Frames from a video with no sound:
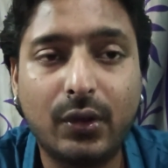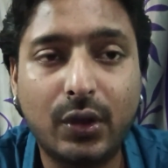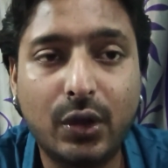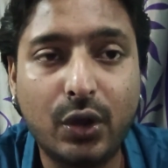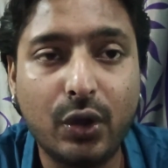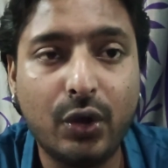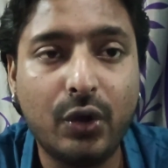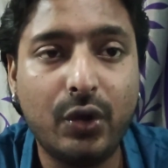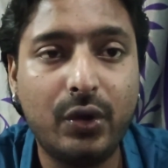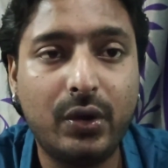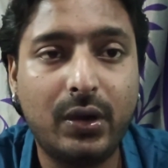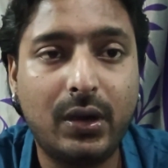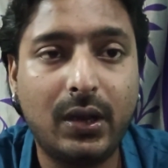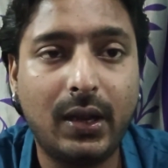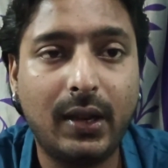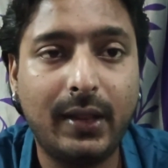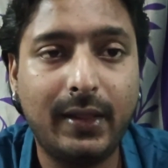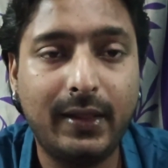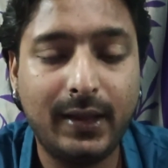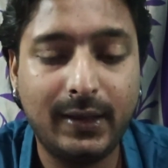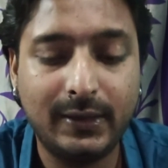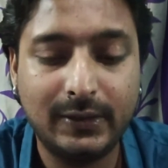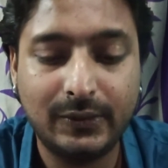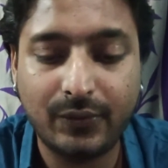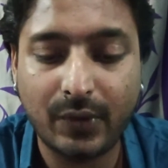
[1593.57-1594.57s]
good in
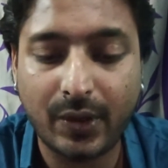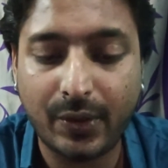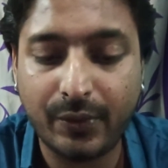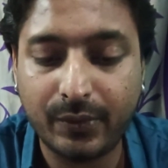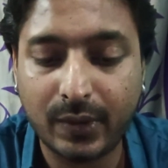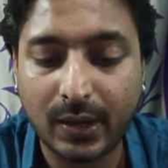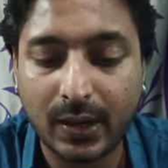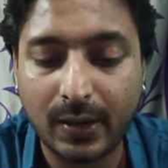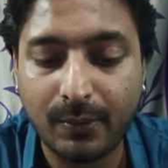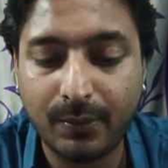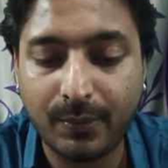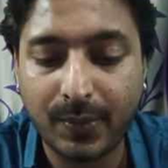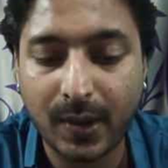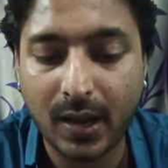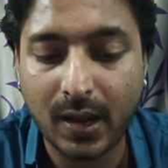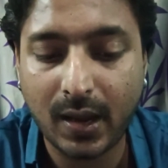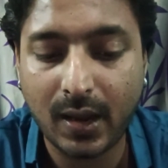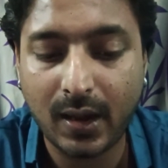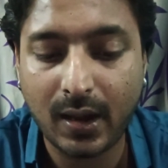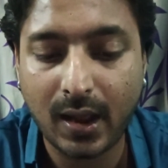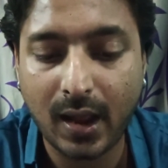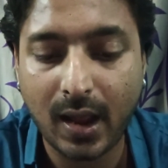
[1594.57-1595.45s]
this fountain pen,